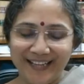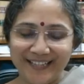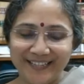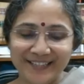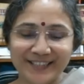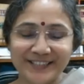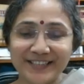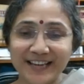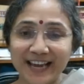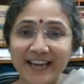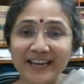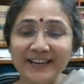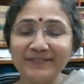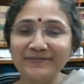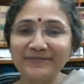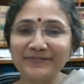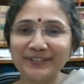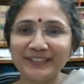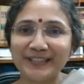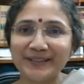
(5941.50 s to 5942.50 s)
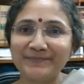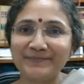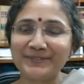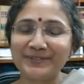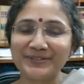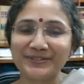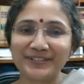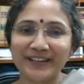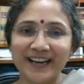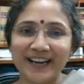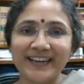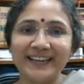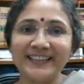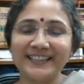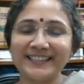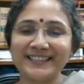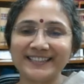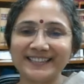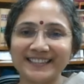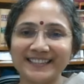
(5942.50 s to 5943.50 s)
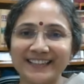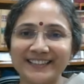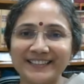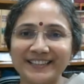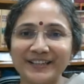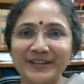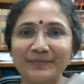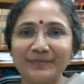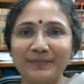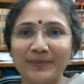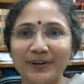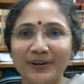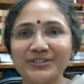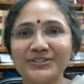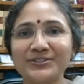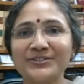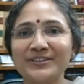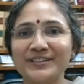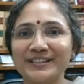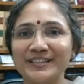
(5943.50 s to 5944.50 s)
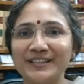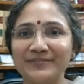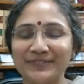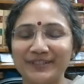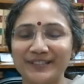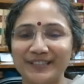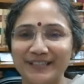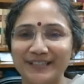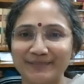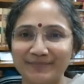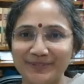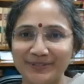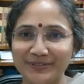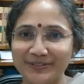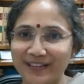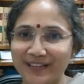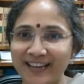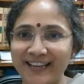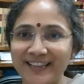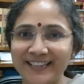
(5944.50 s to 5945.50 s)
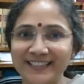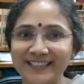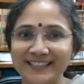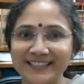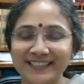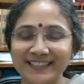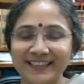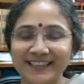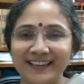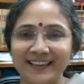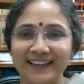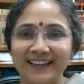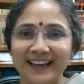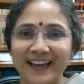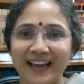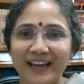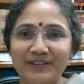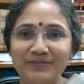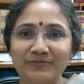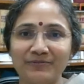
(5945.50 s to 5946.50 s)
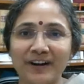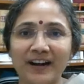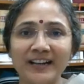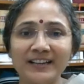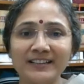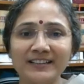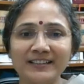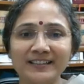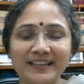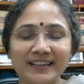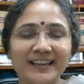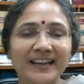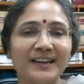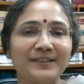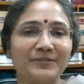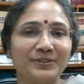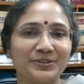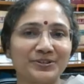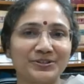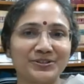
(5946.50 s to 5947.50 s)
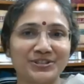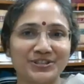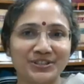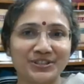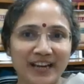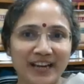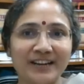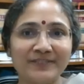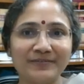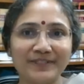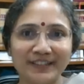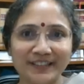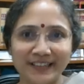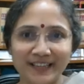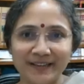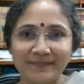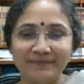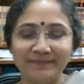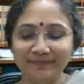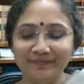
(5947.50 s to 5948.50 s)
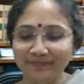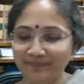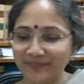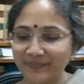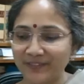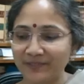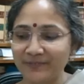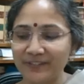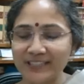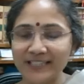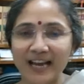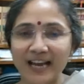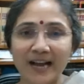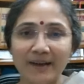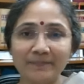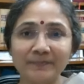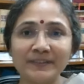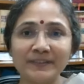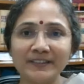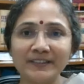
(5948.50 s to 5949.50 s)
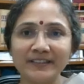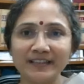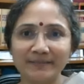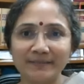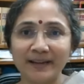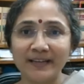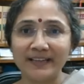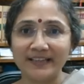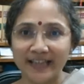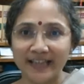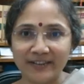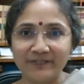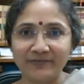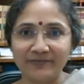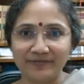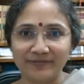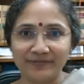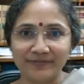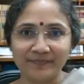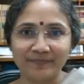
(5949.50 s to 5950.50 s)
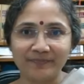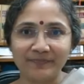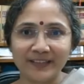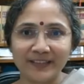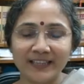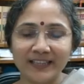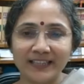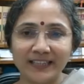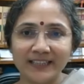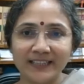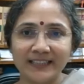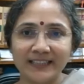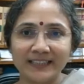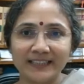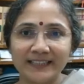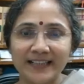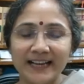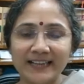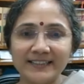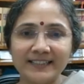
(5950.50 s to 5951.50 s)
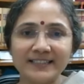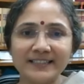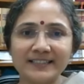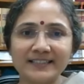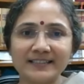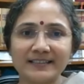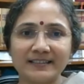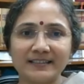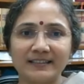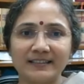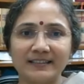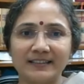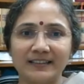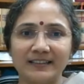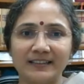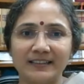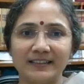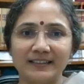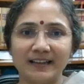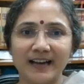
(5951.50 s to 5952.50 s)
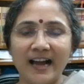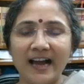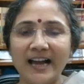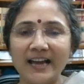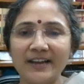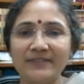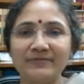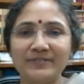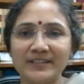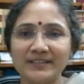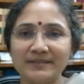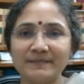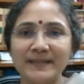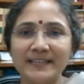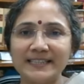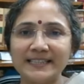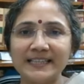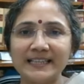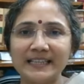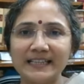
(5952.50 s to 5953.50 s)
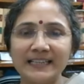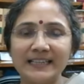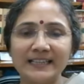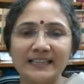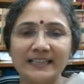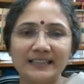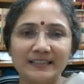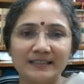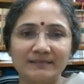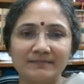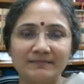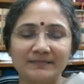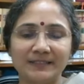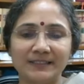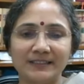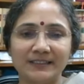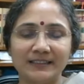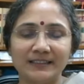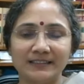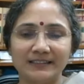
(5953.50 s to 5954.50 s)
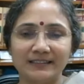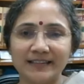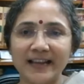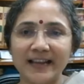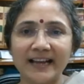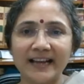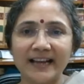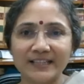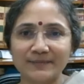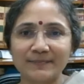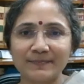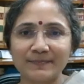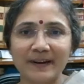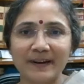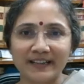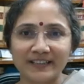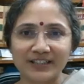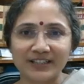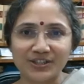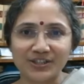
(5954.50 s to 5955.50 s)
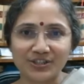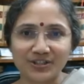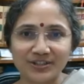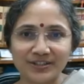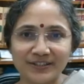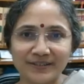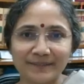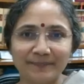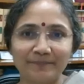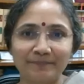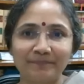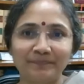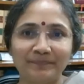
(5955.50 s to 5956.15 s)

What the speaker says: It's time for them to rise. It's an opportunity for them to rise. And one thing I want to share with them, which happened in my life, that is, I was basically a tax practitioner,